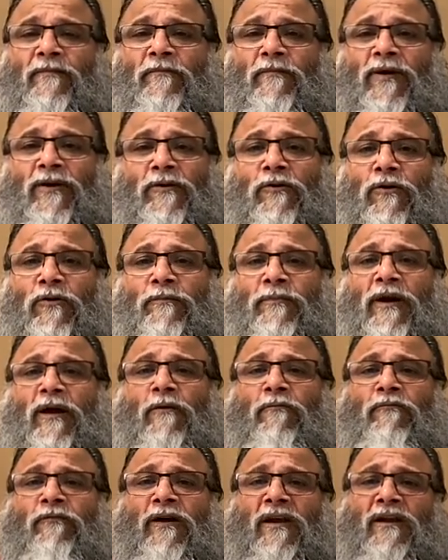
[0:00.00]
But don't
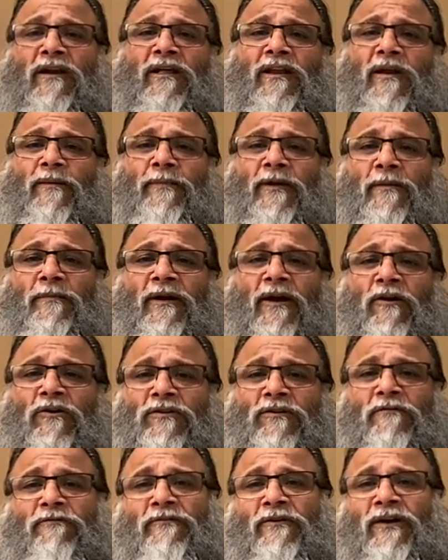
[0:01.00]
become vulnerable because
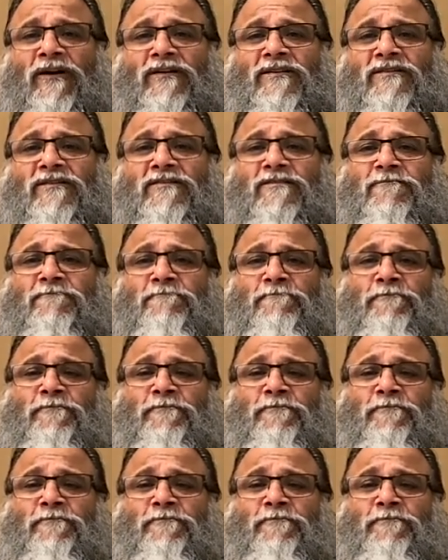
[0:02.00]
of friends.